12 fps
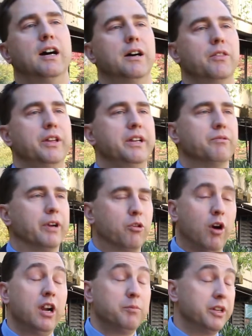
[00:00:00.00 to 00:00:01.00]
The
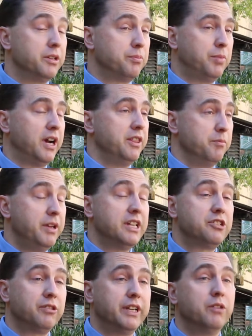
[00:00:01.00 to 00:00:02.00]
requirement by the
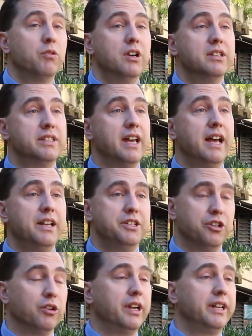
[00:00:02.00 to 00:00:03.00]
ministry was that
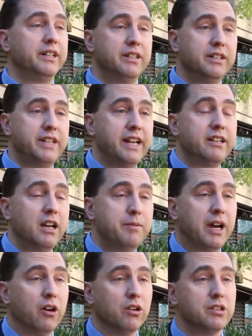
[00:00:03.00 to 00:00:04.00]
during daytime
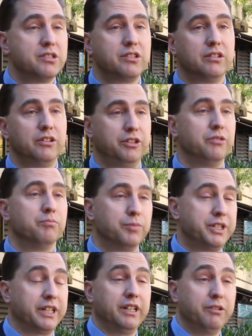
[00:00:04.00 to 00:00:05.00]
hours,
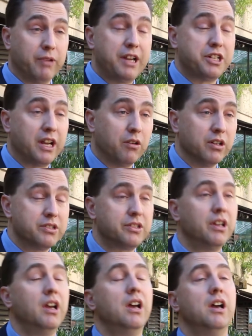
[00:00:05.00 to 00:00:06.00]
particularly rush hours,
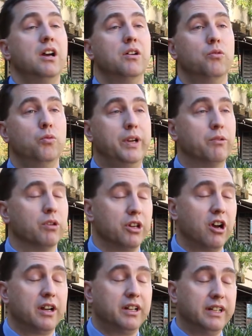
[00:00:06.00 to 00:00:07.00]
we were
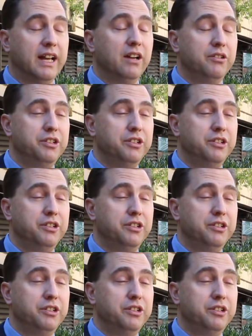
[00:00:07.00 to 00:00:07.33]
not allowed